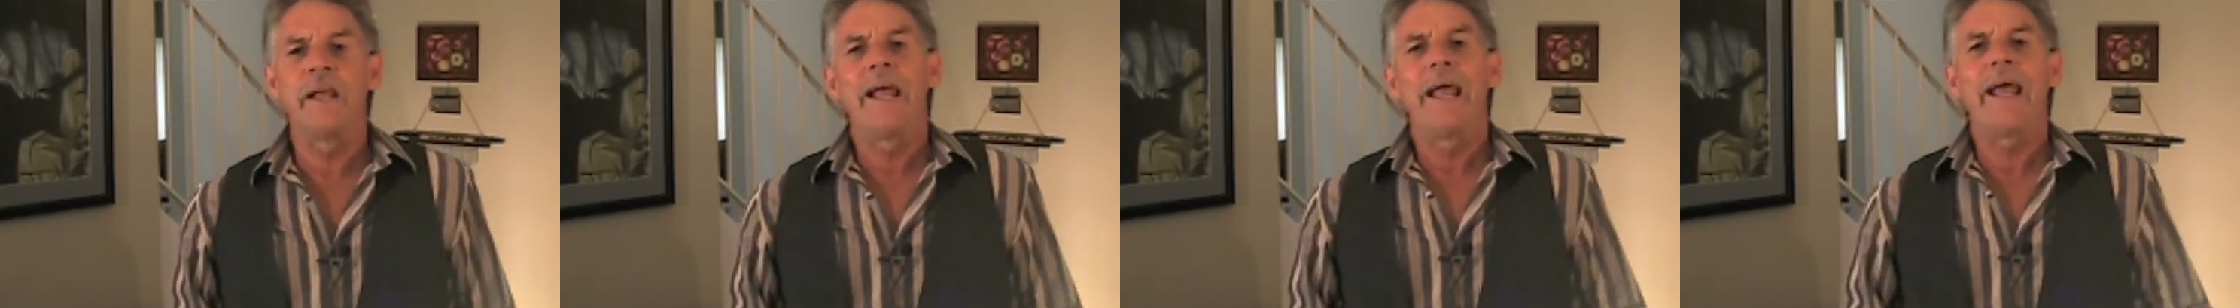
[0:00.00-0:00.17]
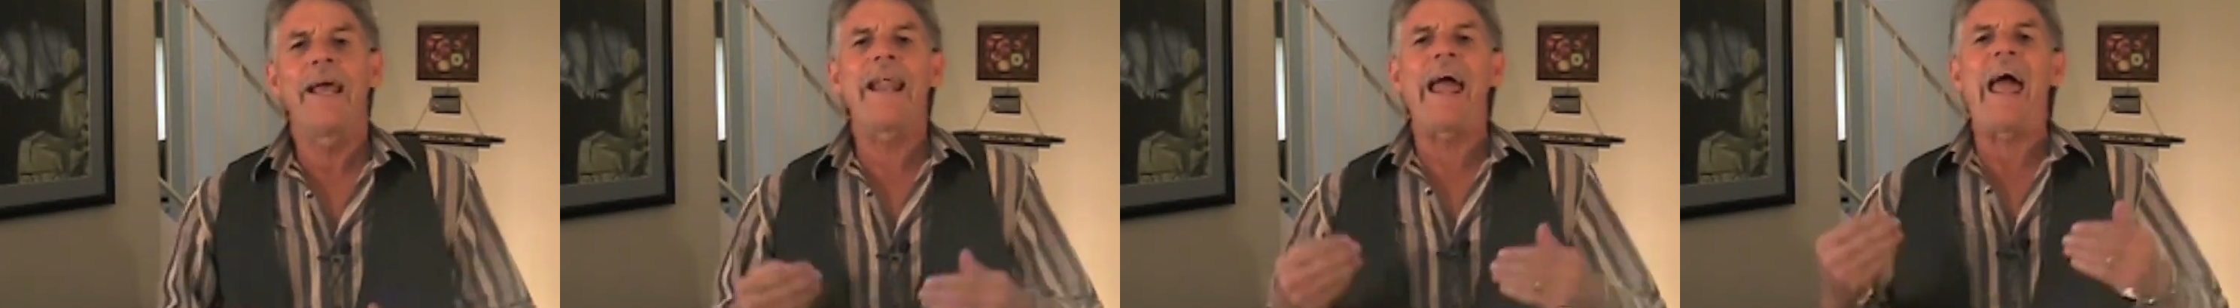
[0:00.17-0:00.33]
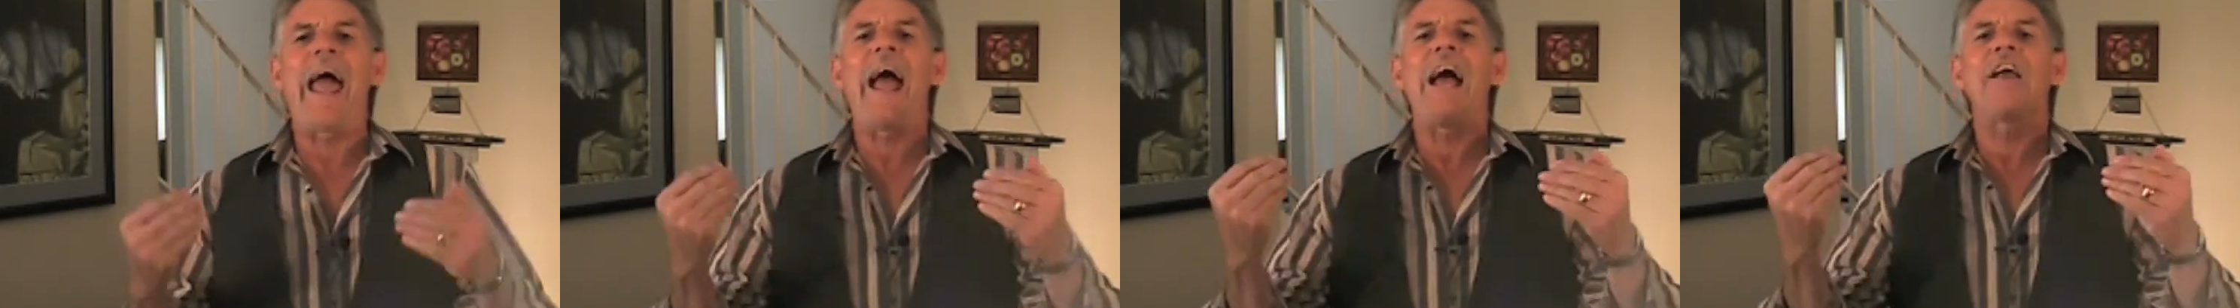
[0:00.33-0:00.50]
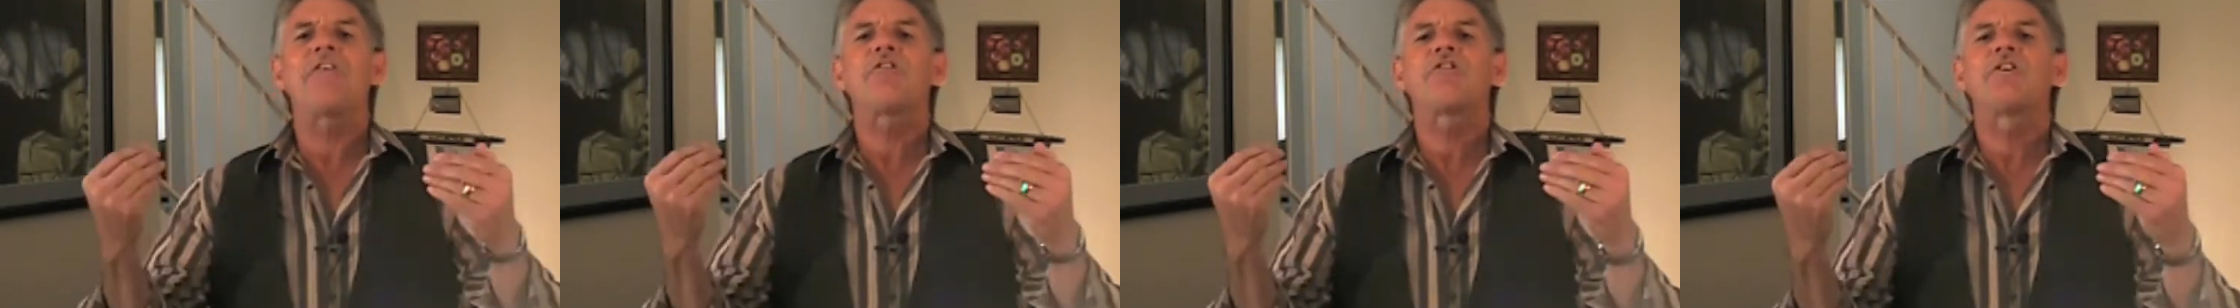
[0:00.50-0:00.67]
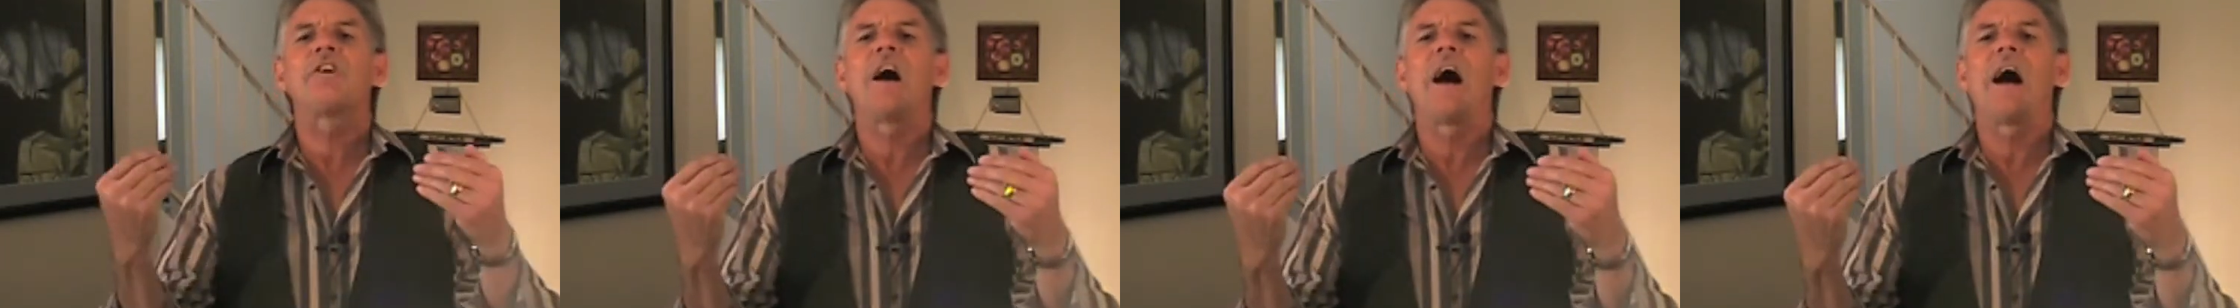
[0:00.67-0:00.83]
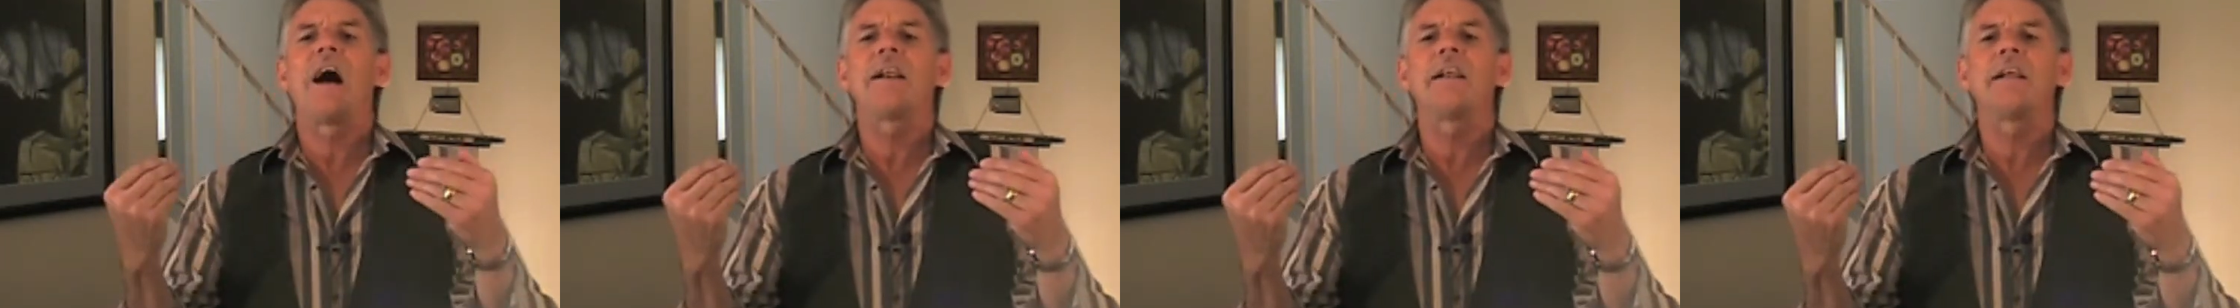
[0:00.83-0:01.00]
and ask
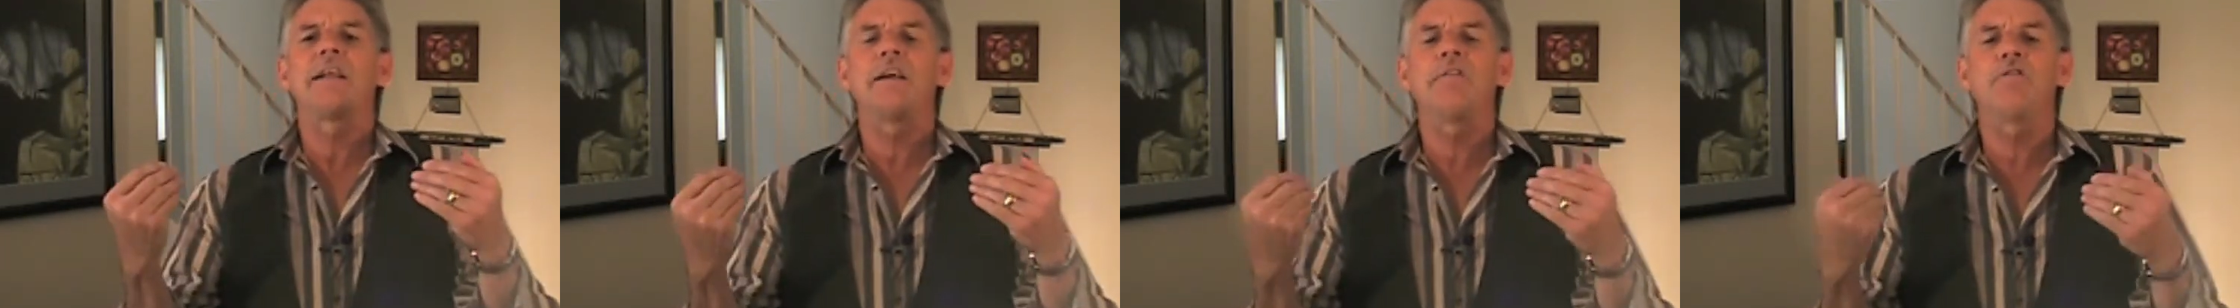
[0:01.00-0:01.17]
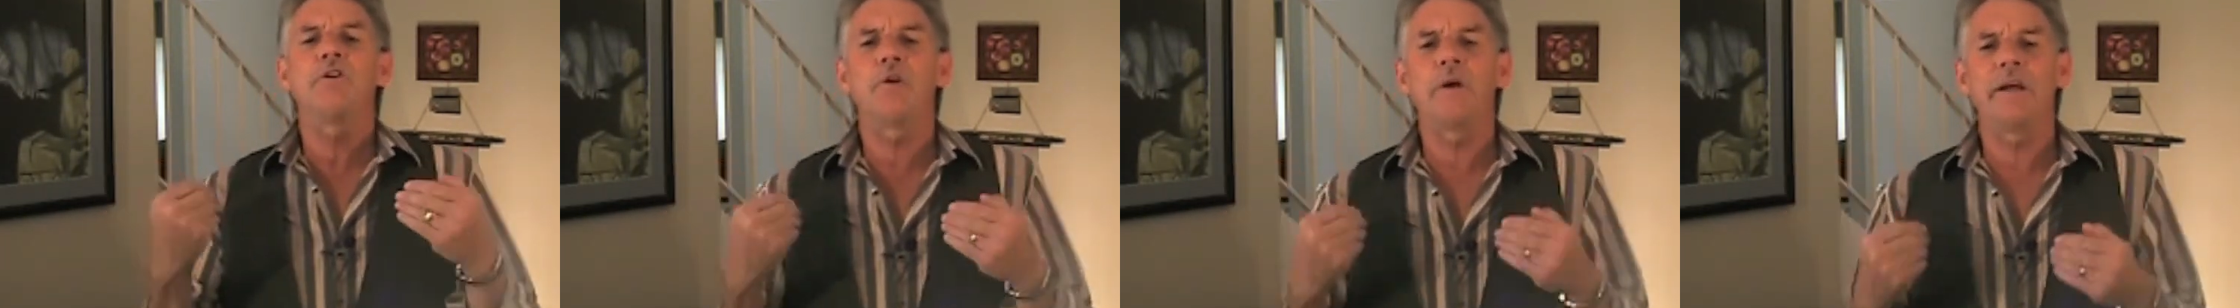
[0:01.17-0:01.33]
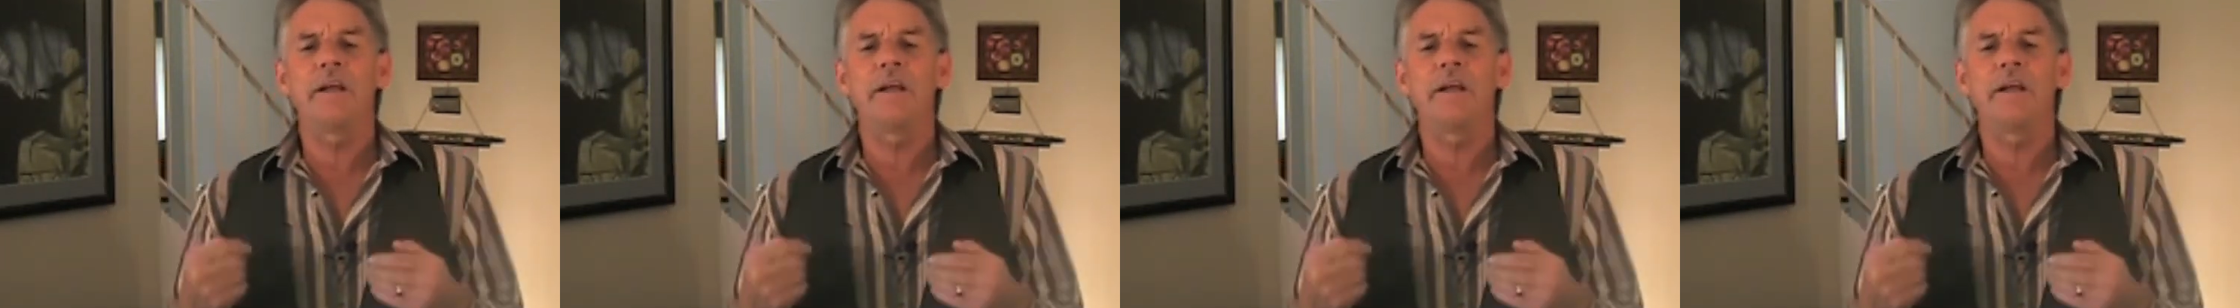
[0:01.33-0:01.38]
God to give you